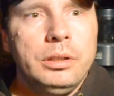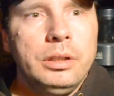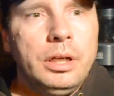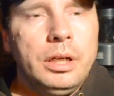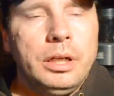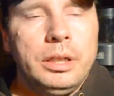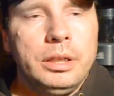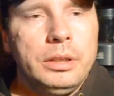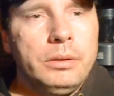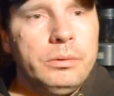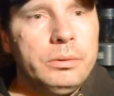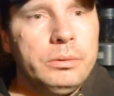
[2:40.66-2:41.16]

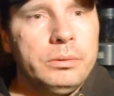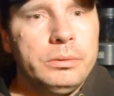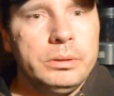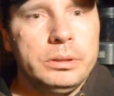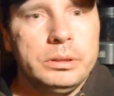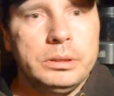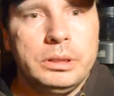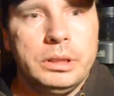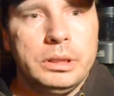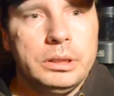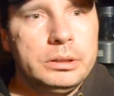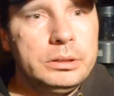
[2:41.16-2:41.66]
I think we
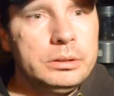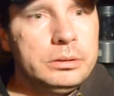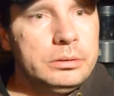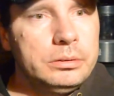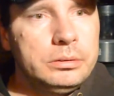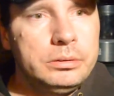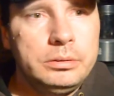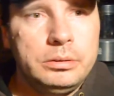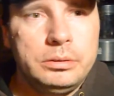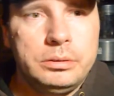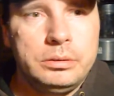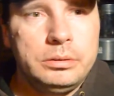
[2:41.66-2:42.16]
were
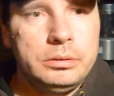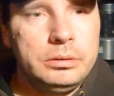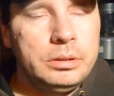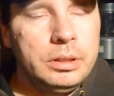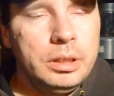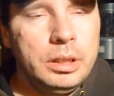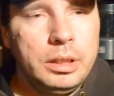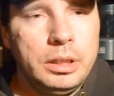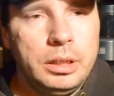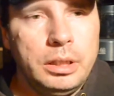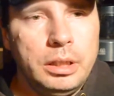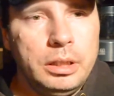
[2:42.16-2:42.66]
done,
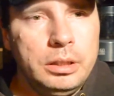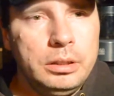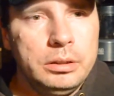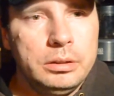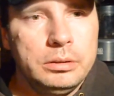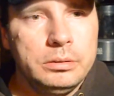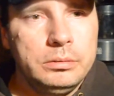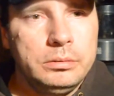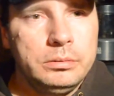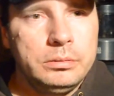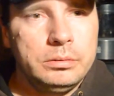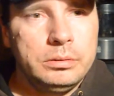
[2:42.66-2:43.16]
uh, I don't
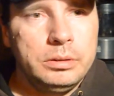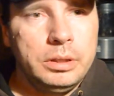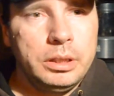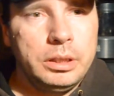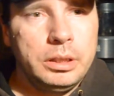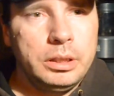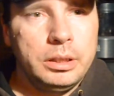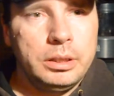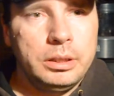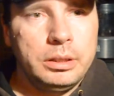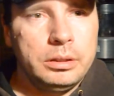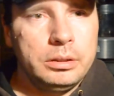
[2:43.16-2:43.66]
know,
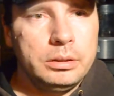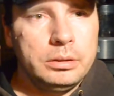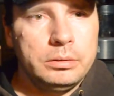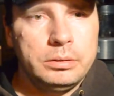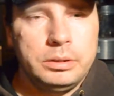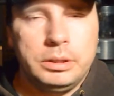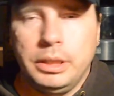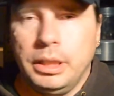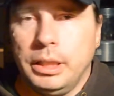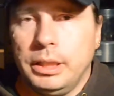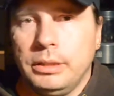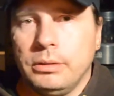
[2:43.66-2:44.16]
like uh,
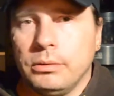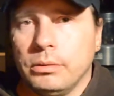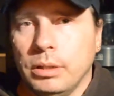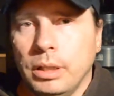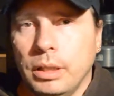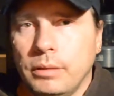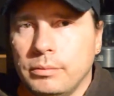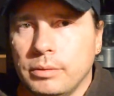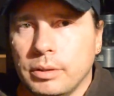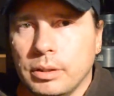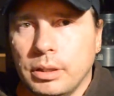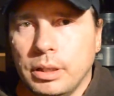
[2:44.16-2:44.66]
10 or
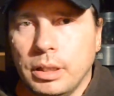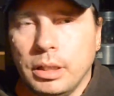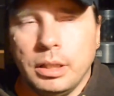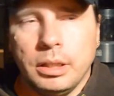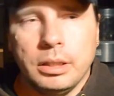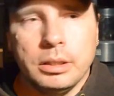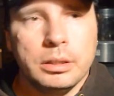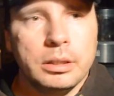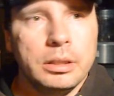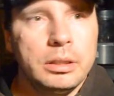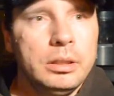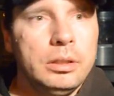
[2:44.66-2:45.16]
11
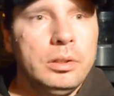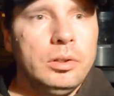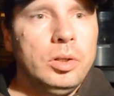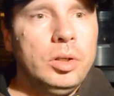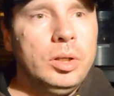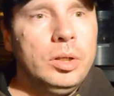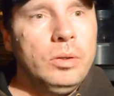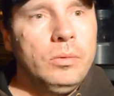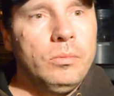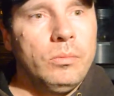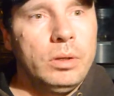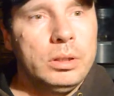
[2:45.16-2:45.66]
o'clock.
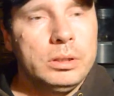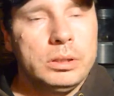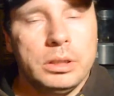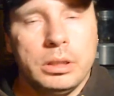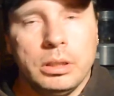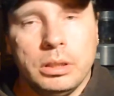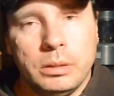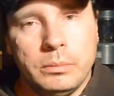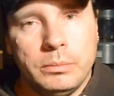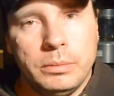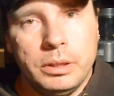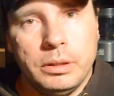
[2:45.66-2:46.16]
Watched a
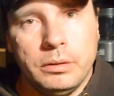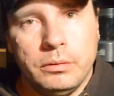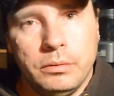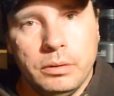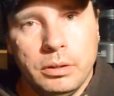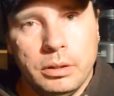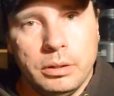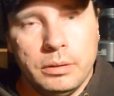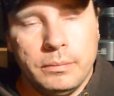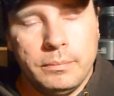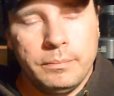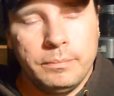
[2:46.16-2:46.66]
little bit of
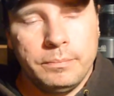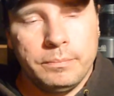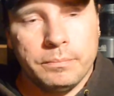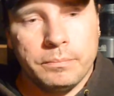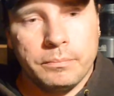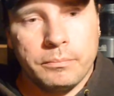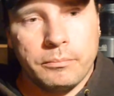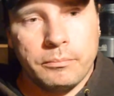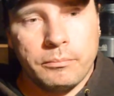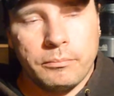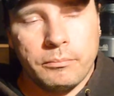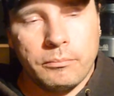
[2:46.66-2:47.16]
um,
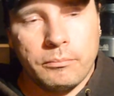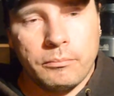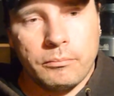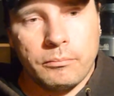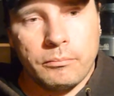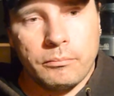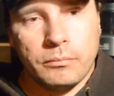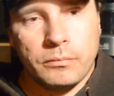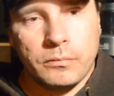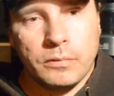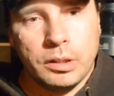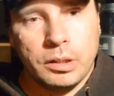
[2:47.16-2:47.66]

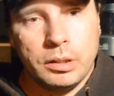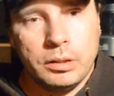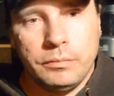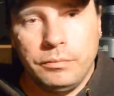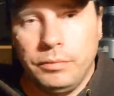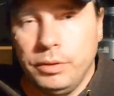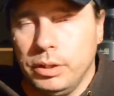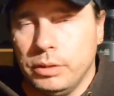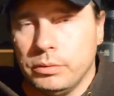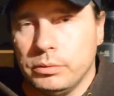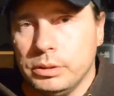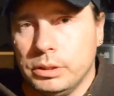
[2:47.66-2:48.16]
uh,
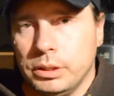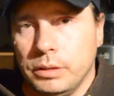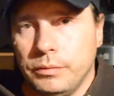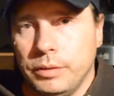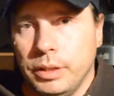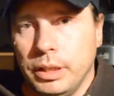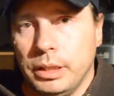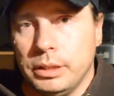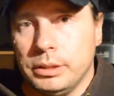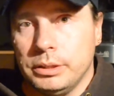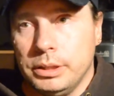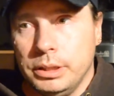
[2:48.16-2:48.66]
video and stuff of
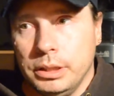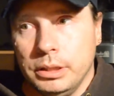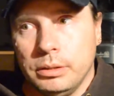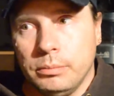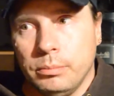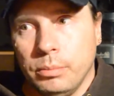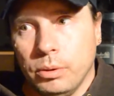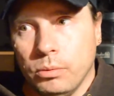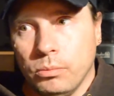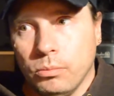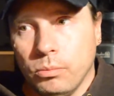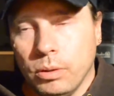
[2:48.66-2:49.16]
that until
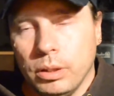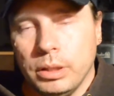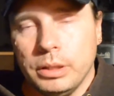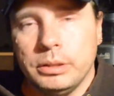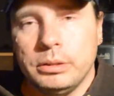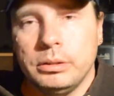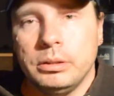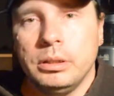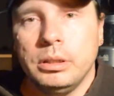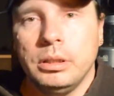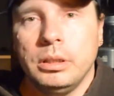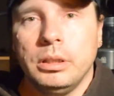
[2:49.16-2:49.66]
about
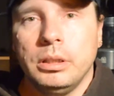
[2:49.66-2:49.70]
1.